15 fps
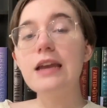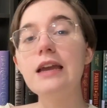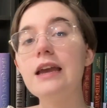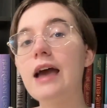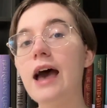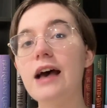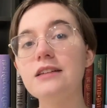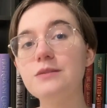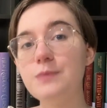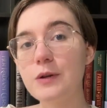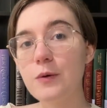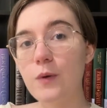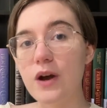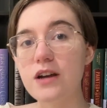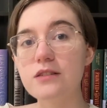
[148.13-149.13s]
It has been a
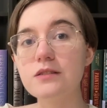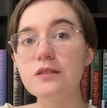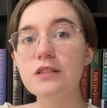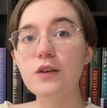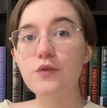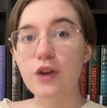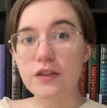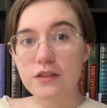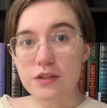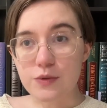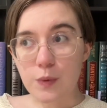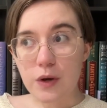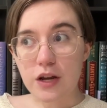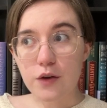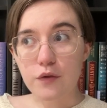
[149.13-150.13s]
while since I've read this
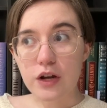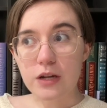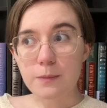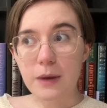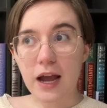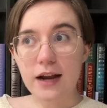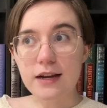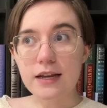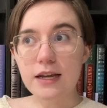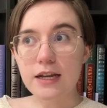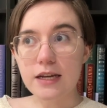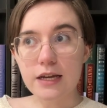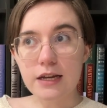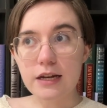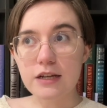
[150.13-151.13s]
one. I read it back
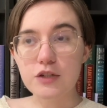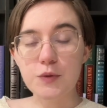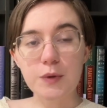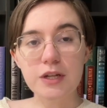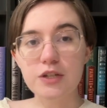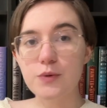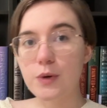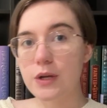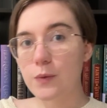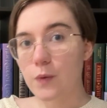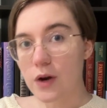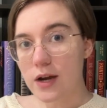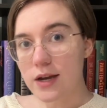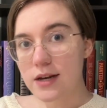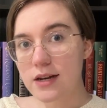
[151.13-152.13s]
in
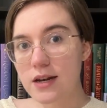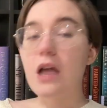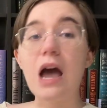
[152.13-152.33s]
2021.